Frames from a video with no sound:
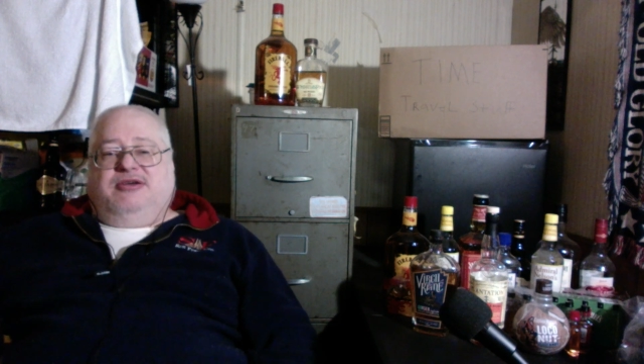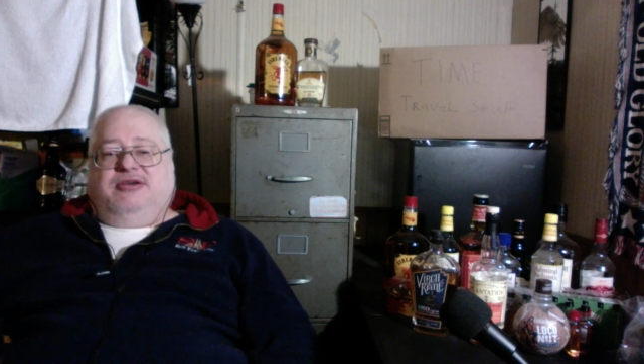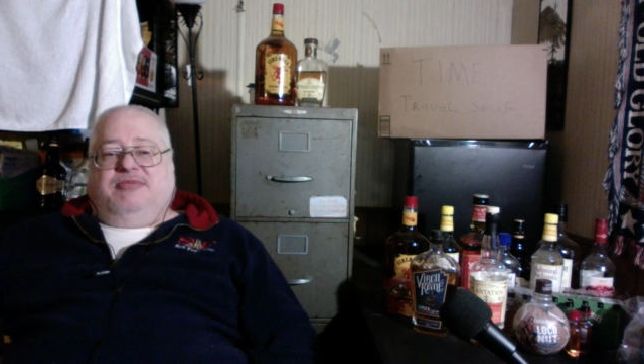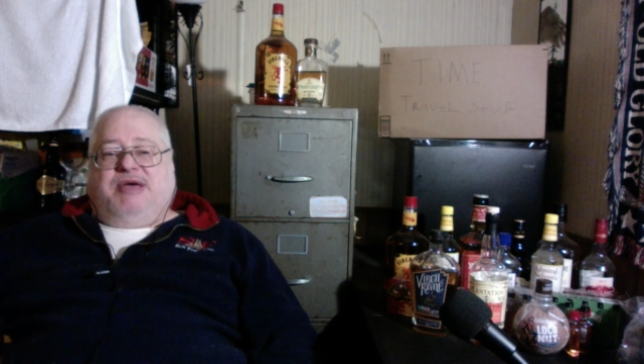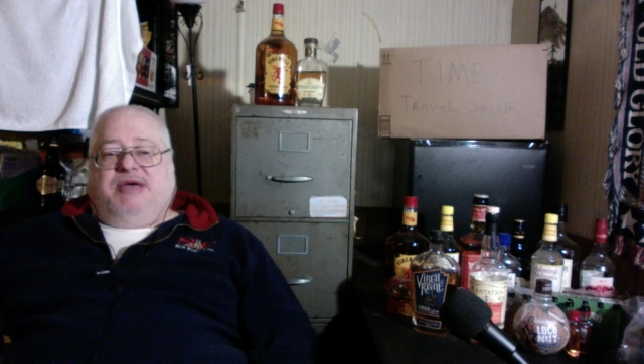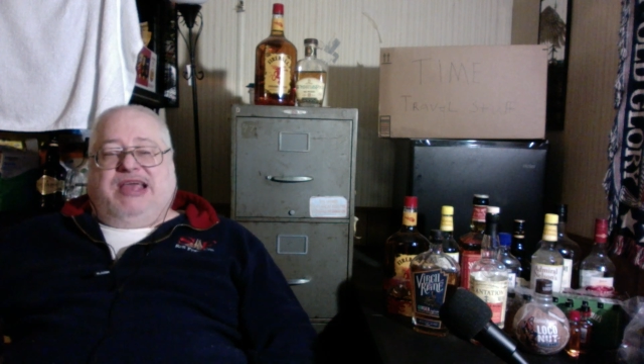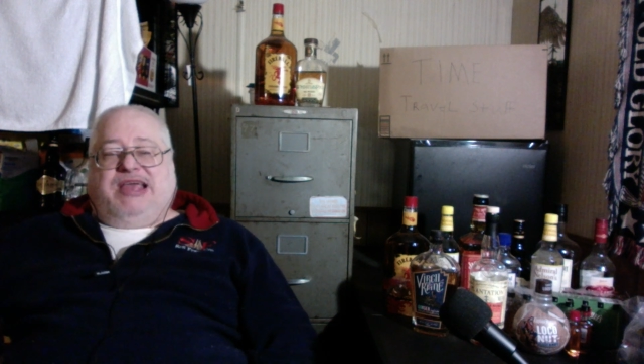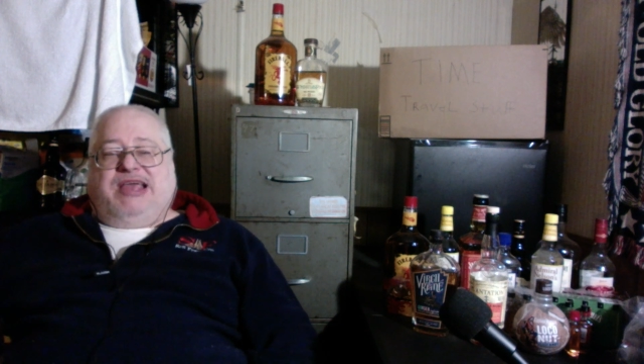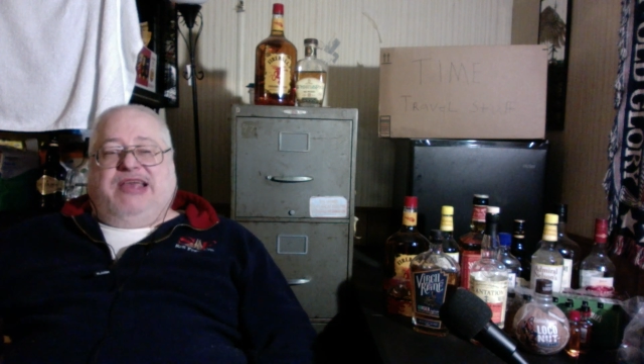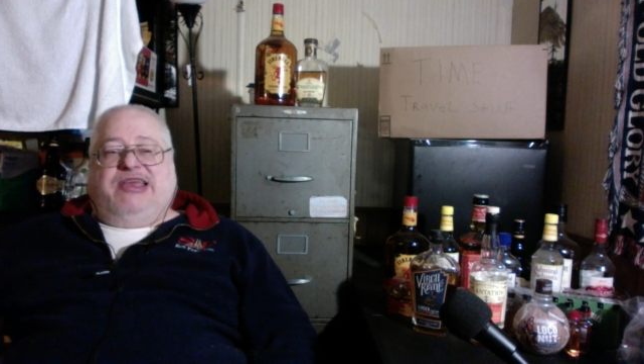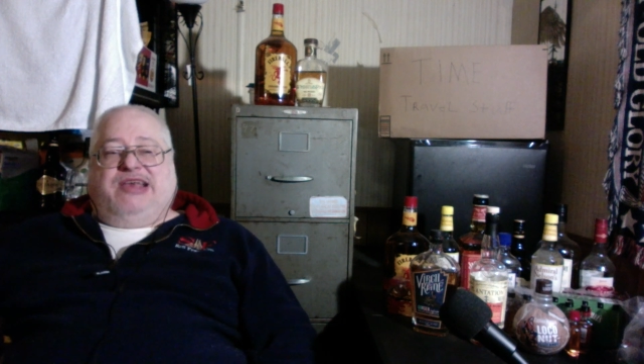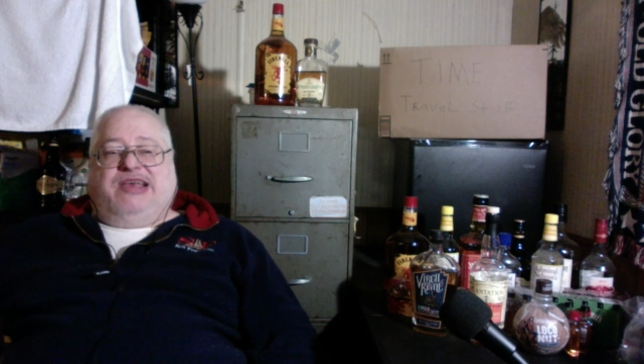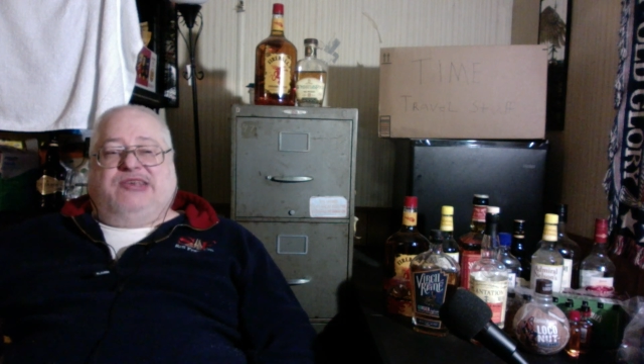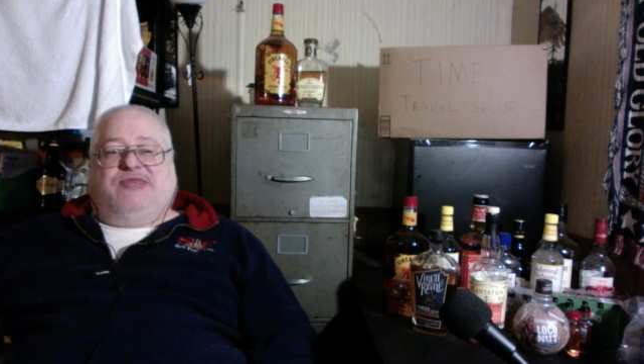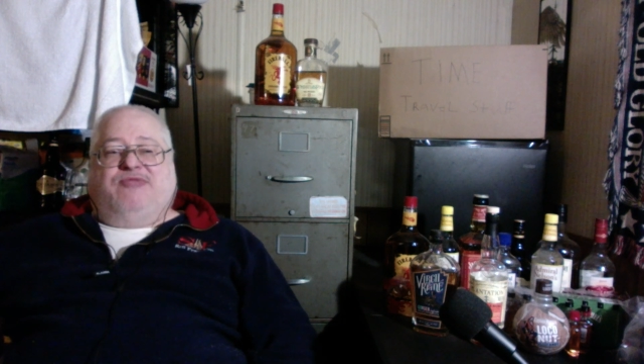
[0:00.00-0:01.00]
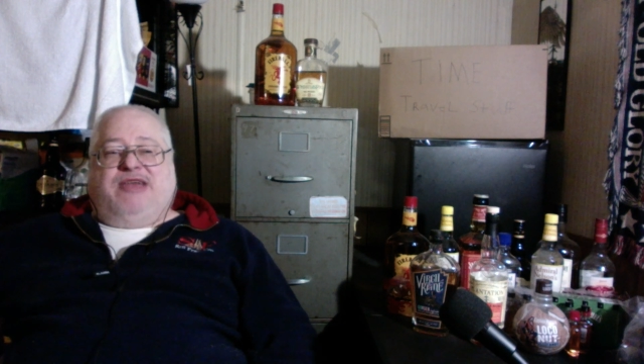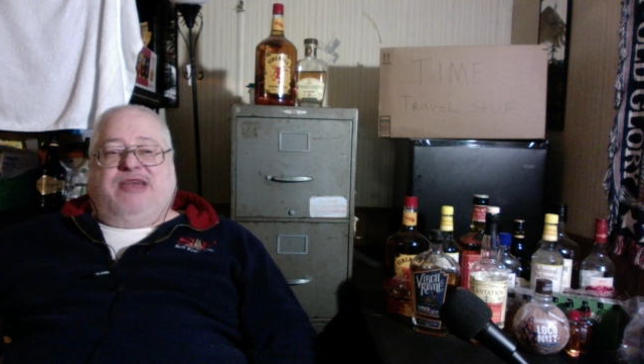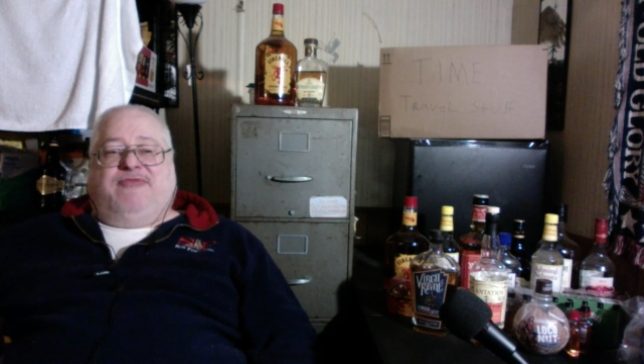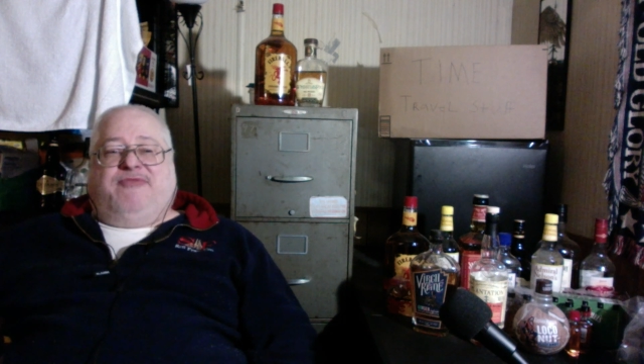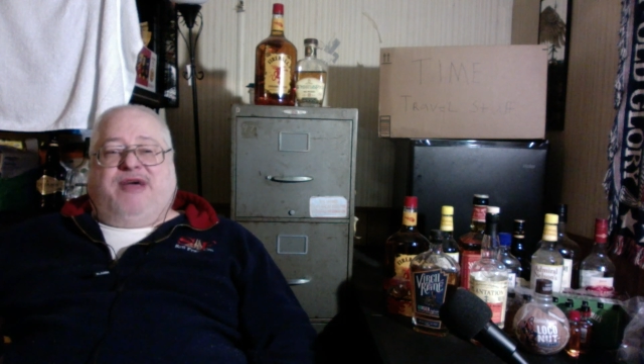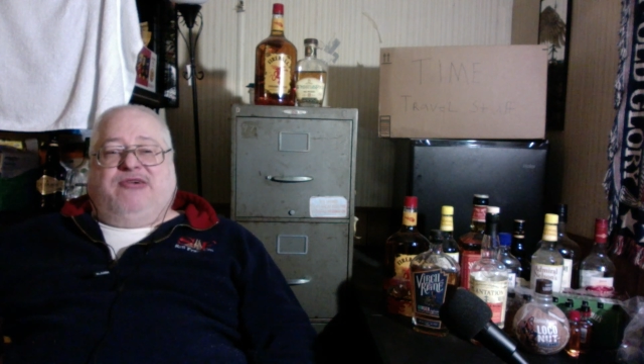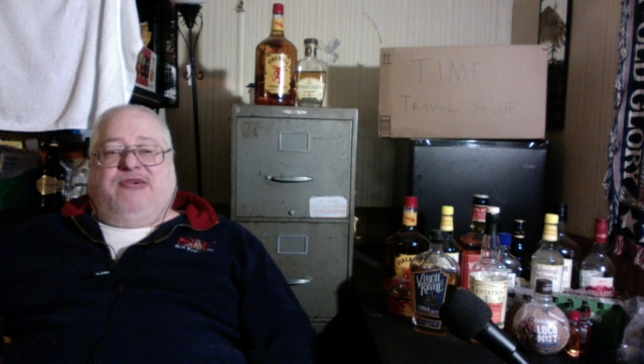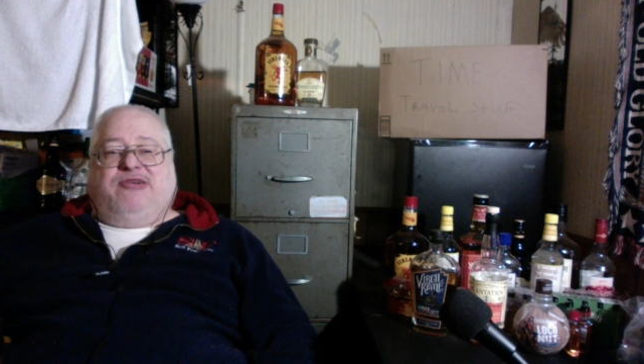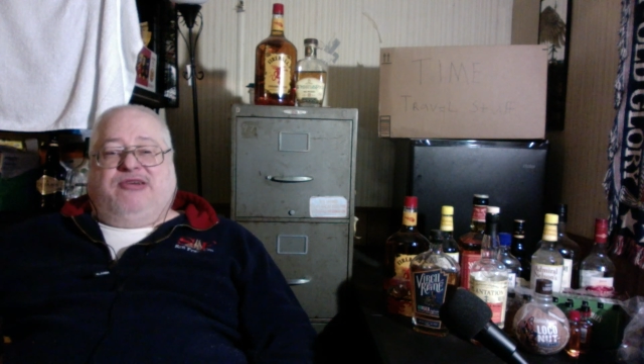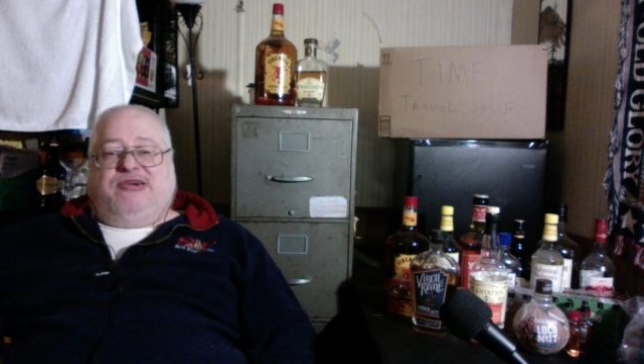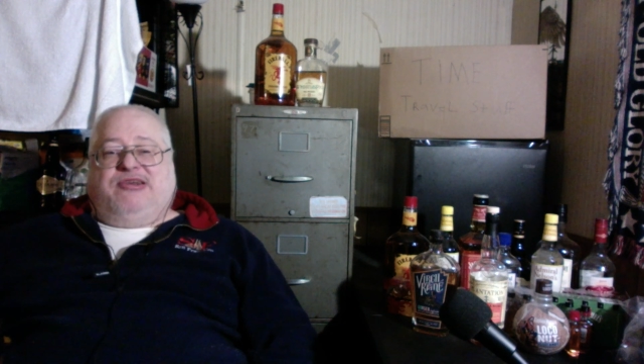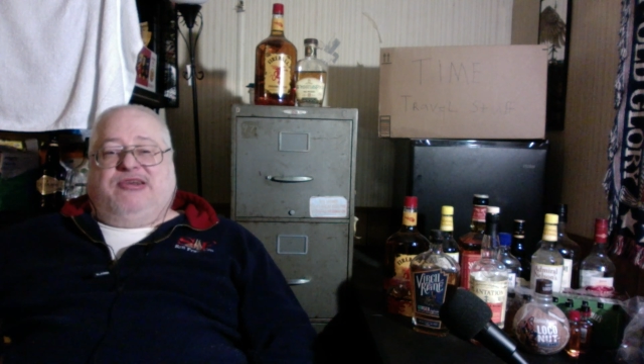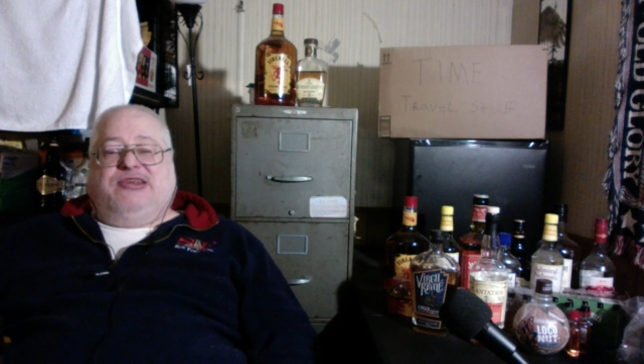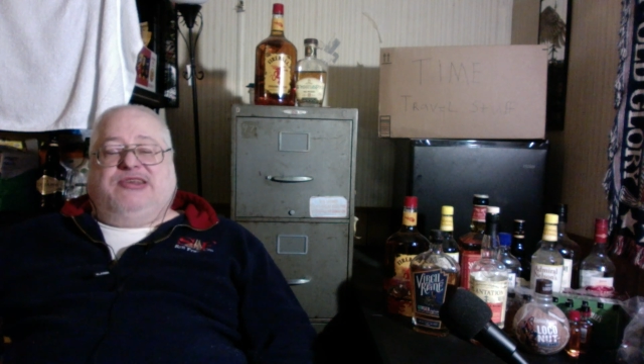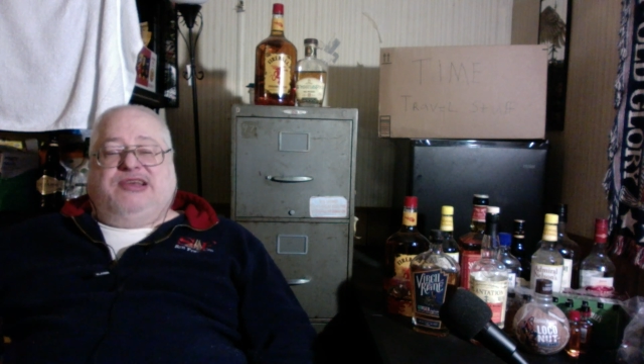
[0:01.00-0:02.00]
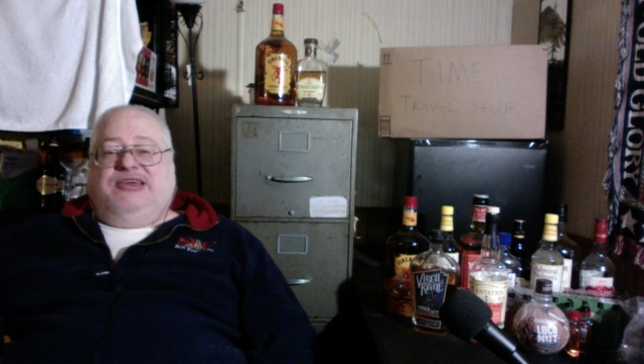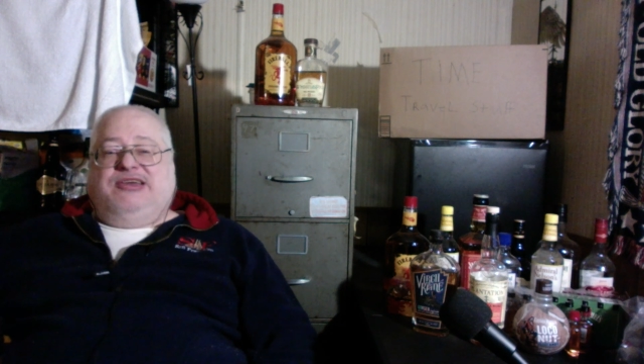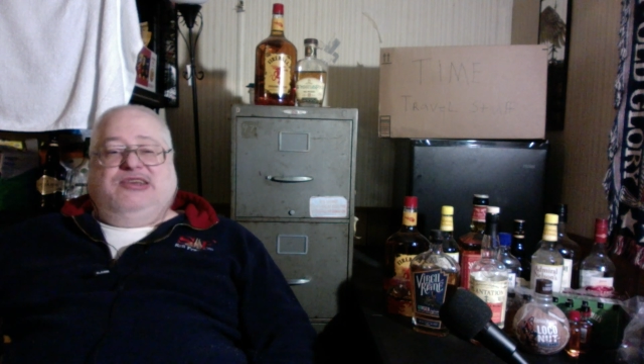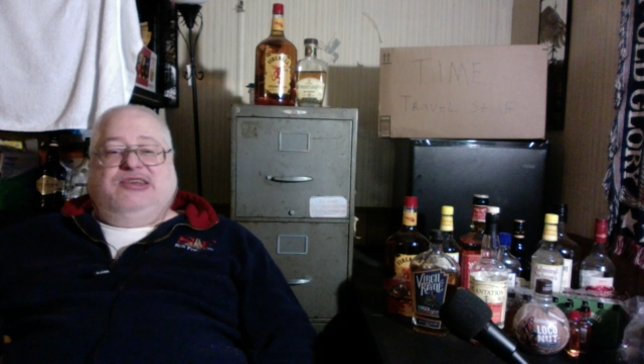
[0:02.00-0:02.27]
about, hey, he has to rain fire at her because, like,